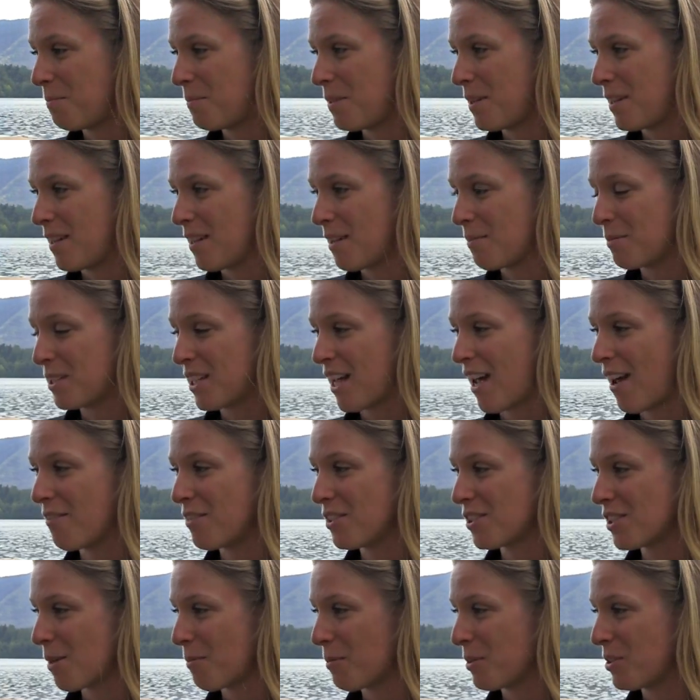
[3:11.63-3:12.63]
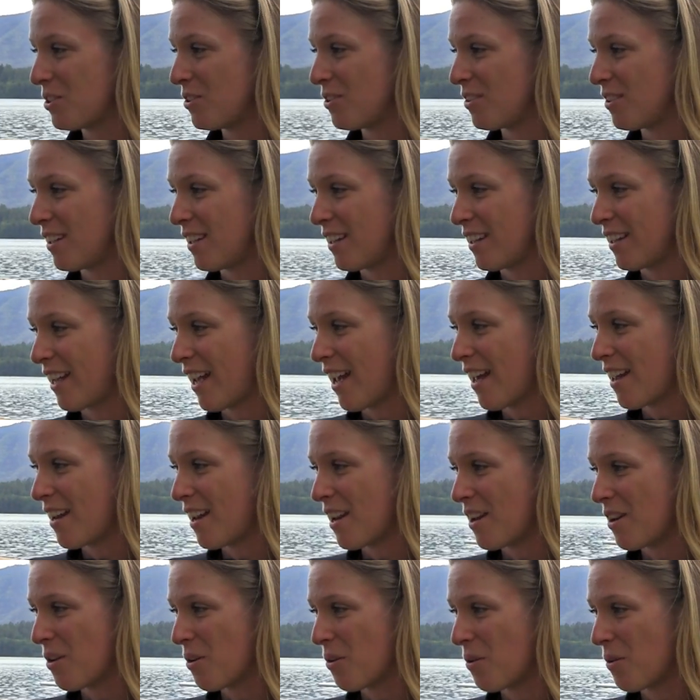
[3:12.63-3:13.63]
be able to have this opportunity again.
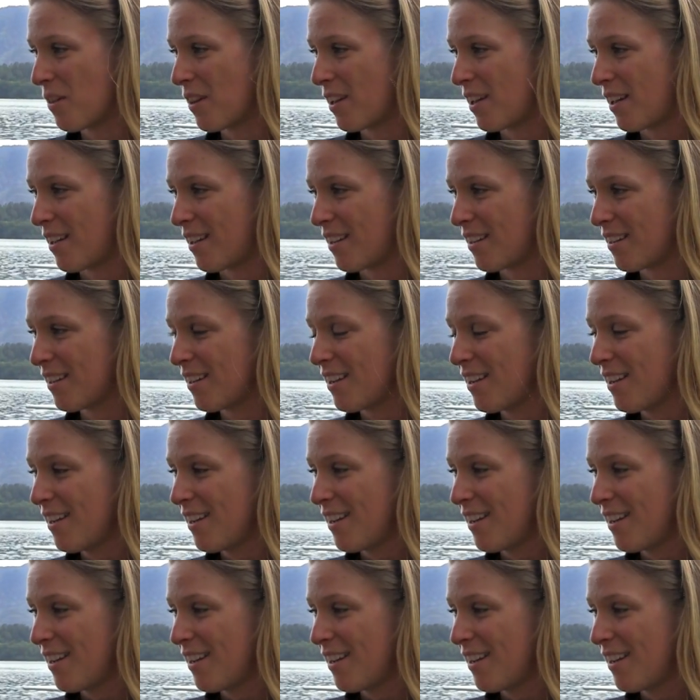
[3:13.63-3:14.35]
I know that